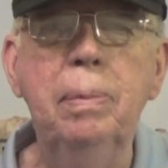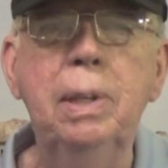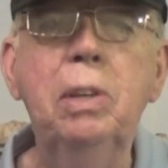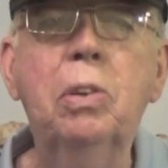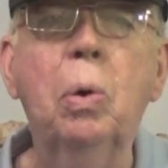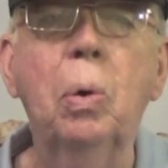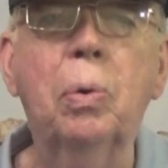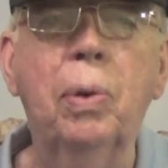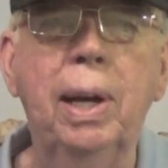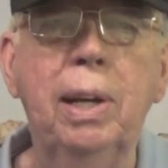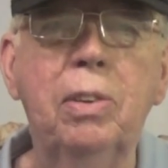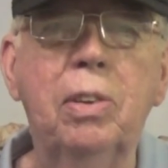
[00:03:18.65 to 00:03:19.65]
These coal
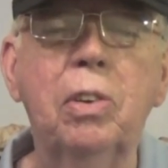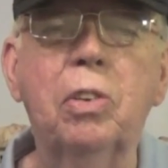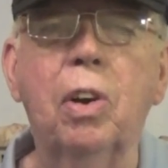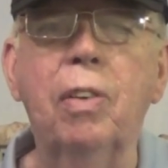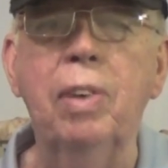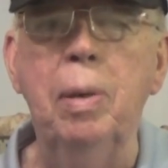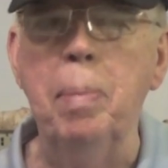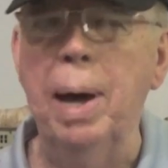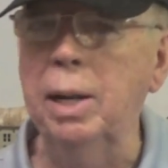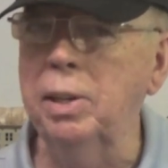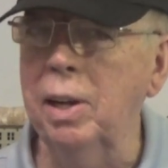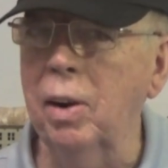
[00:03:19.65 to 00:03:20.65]
trains serve
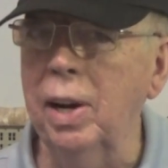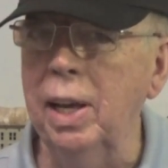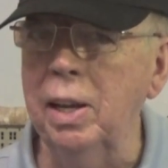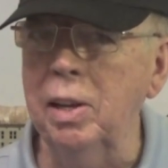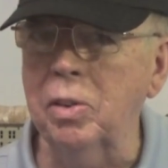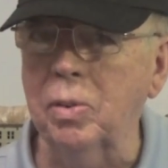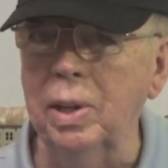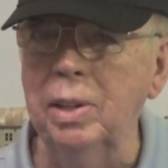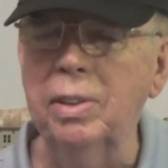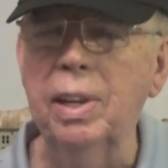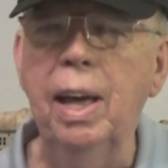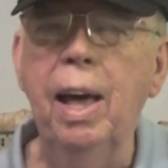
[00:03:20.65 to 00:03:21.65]
imaginary
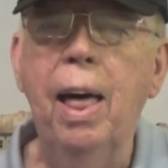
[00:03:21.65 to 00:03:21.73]
industries